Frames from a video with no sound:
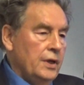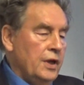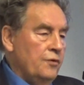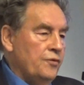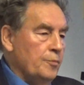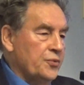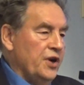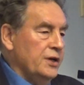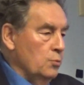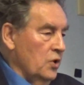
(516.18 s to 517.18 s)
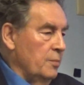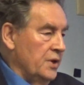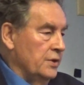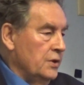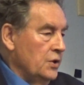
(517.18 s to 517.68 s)
if pregnant
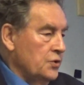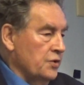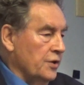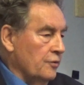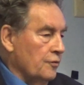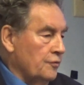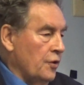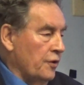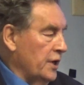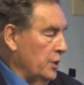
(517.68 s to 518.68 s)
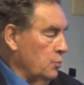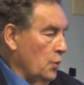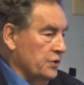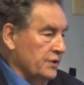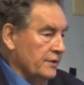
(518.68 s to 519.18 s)
women drink fluoridated
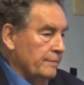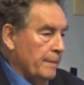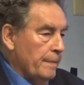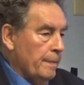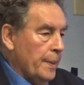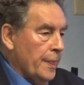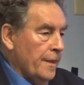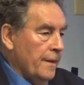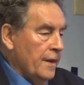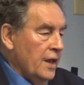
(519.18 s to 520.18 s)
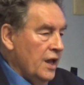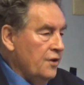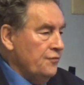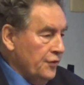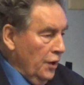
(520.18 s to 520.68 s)
water.
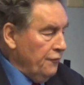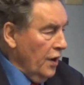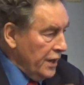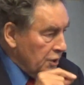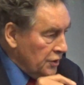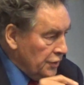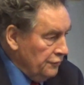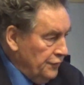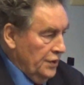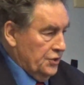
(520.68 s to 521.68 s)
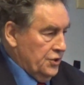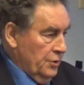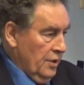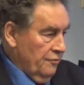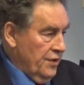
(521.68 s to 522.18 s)
If I could convince
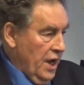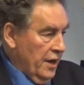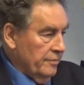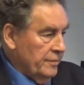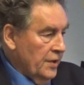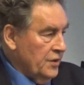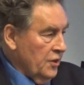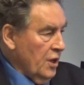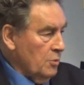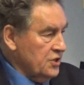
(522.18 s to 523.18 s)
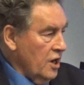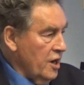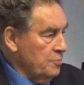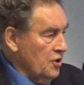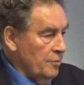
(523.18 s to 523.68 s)
you of that was a
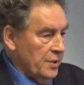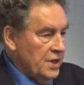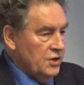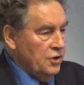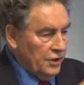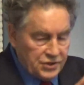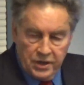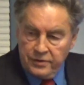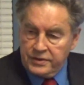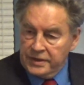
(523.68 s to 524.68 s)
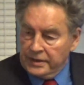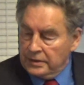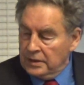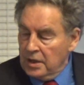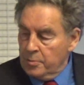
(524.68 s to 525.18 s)
high probability, not a certainty,
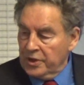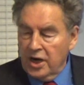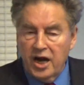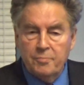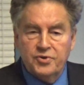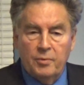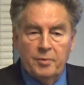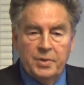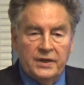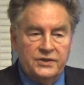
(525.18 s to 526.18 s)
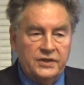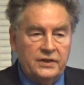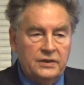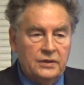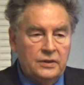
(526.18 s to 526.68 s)
but a high probability,
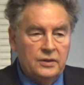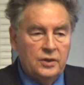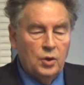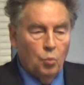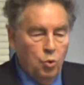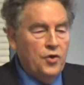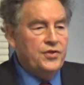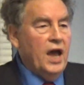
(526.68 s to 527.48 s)
would